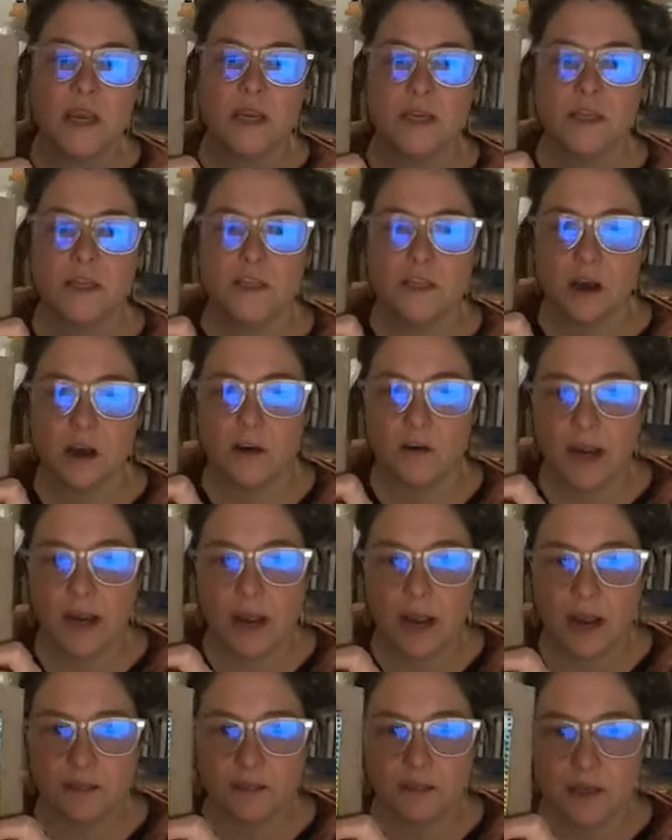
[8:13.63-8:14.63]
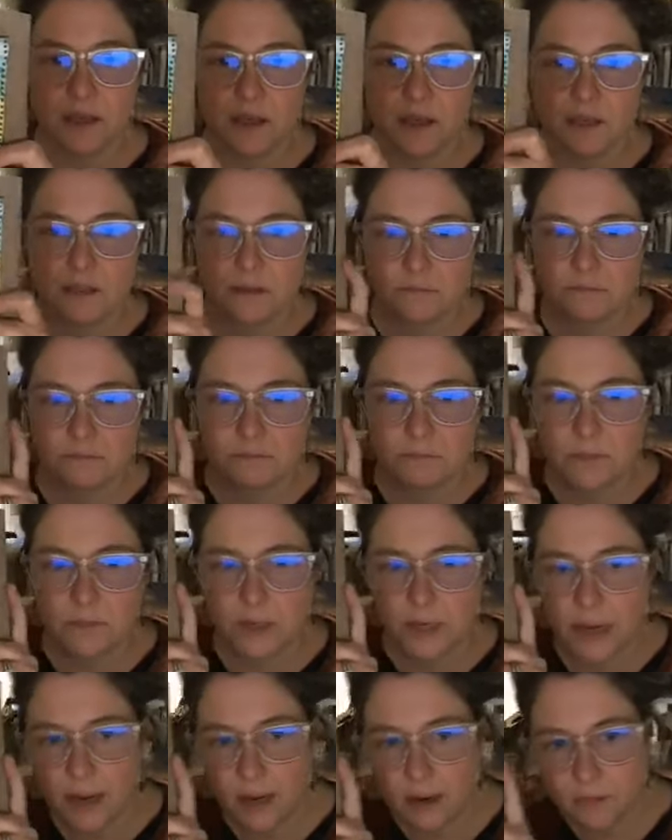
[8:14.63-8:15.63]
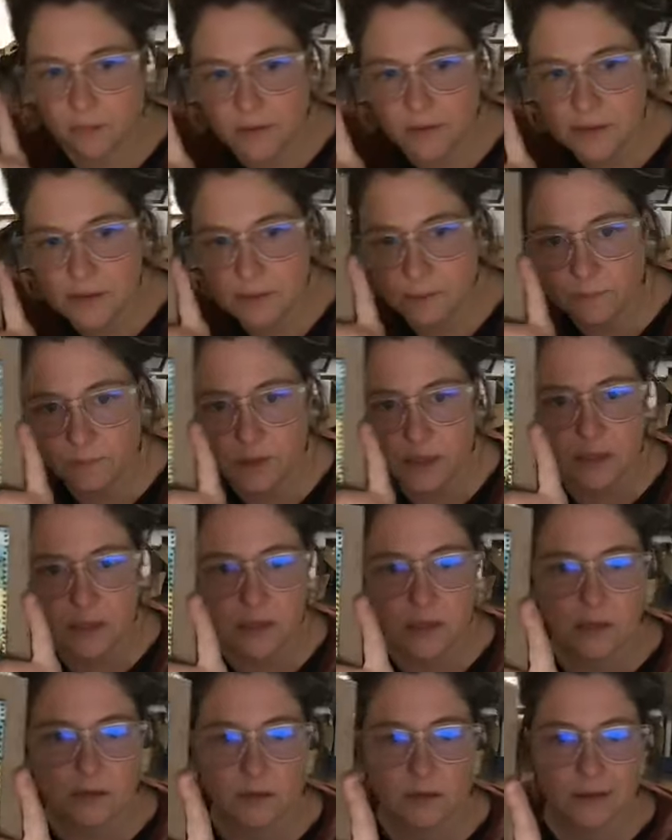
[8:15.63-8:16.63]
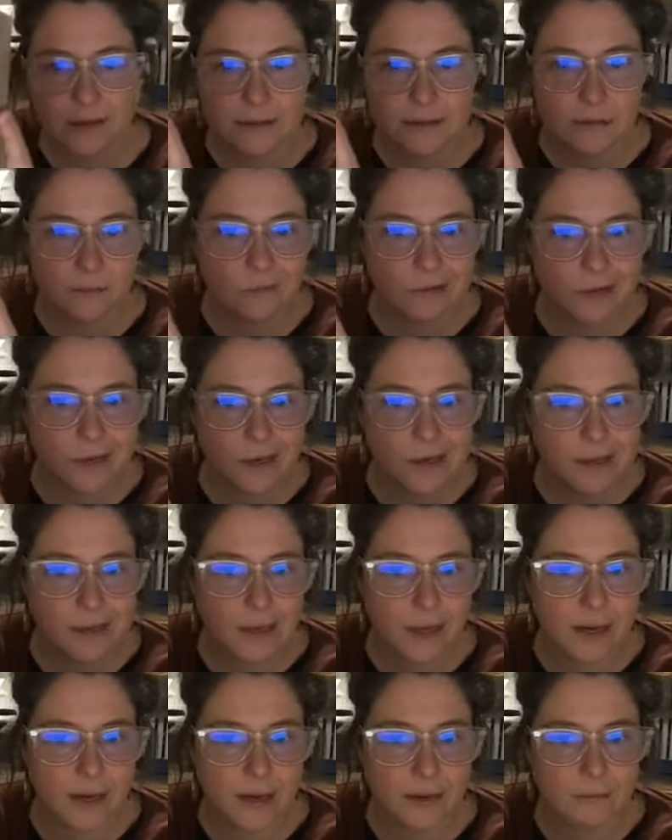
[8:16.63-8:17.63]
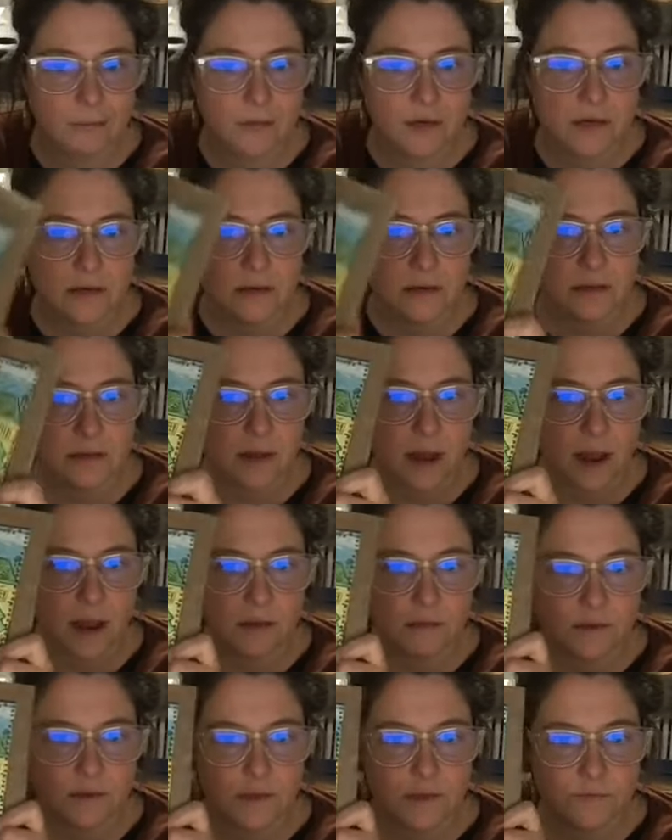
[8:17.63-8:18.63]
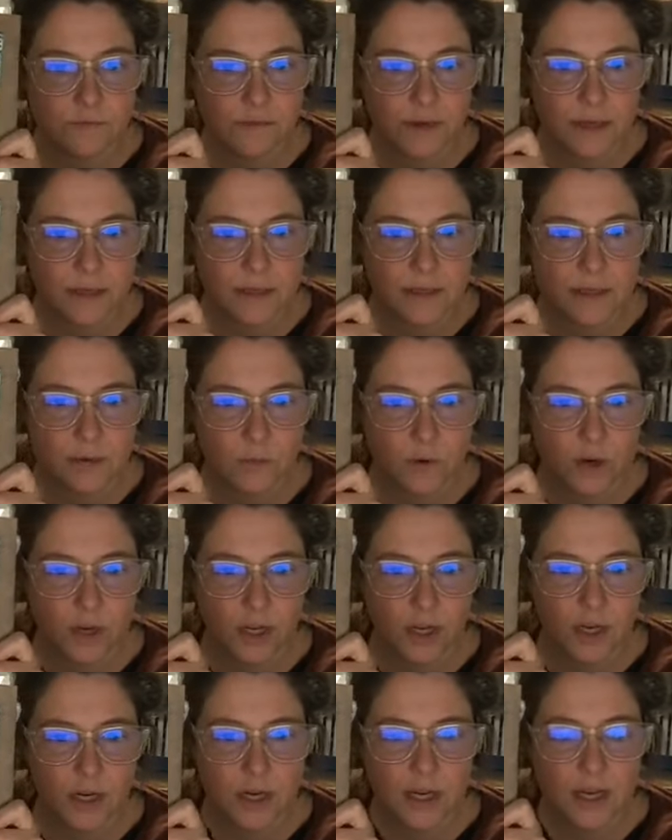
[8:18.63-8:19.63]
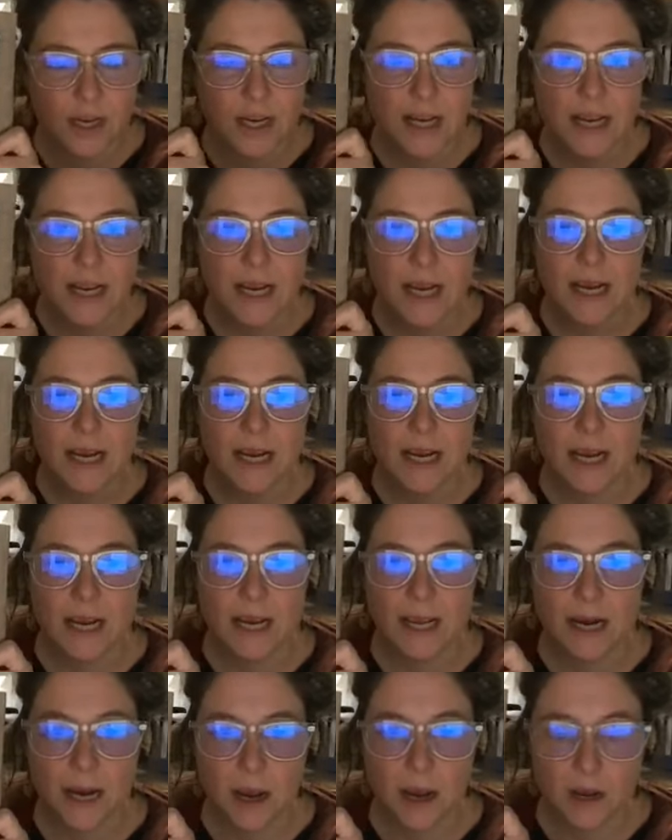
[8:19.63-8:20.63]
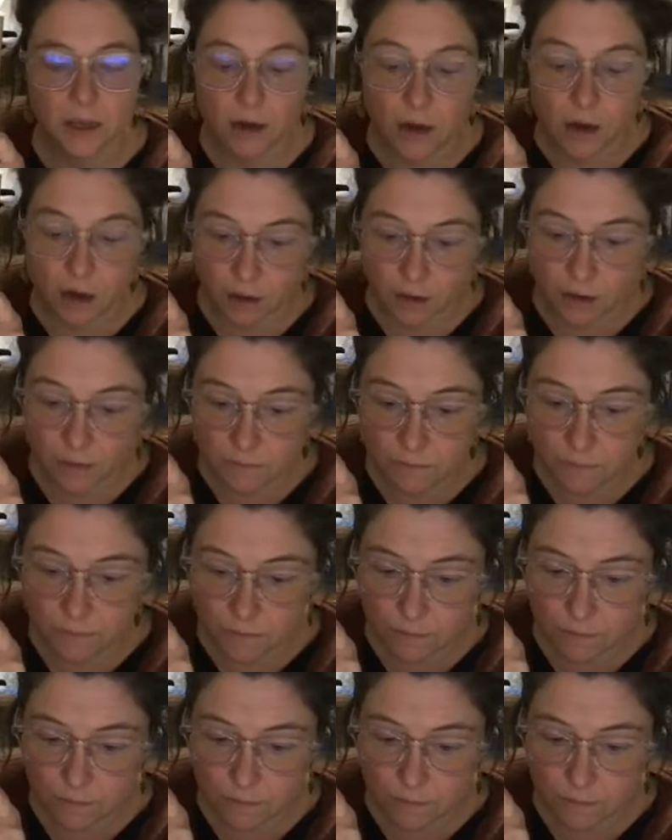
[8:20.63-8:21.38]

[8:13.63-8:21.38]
So I cut this again with some vintage, like some reclaimed salvage fancy wood, and I hung it on